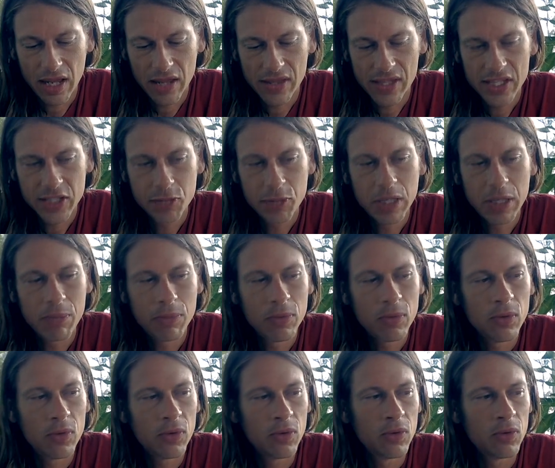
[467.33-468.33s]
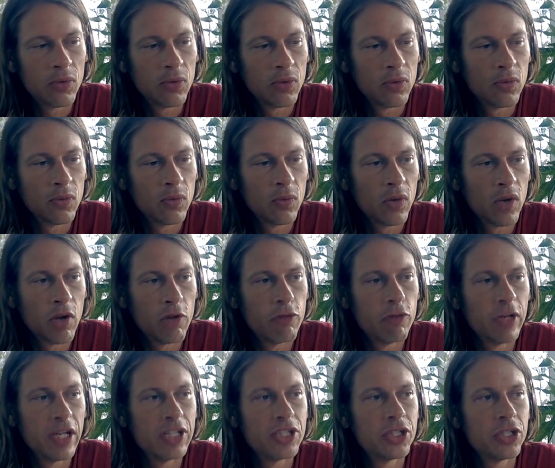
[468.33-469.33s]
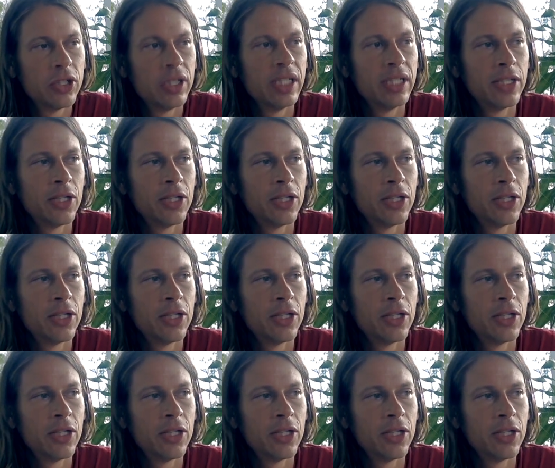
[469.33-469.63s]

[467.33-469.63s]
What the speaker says: These people eventually,